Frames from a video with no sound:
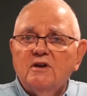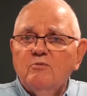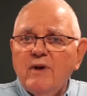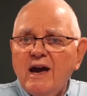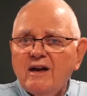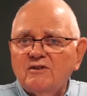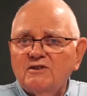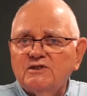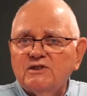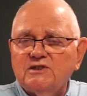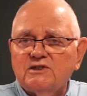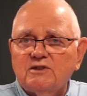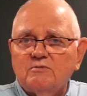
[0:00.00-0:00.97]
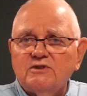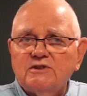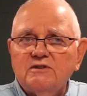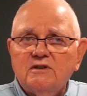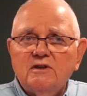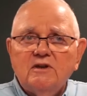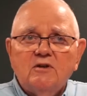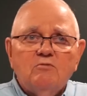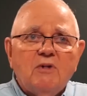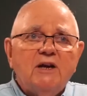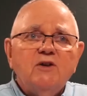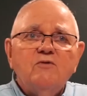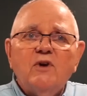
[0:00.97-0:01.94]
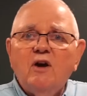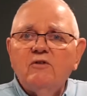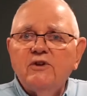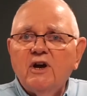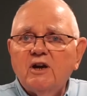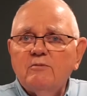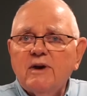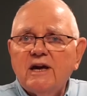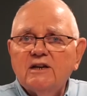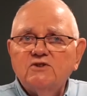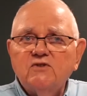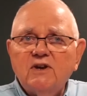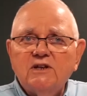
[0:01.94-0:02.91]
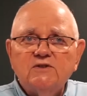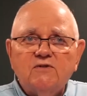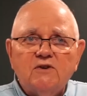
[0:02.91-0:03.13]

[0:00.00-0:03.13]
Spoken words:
Battery systems might involve an automatic transfer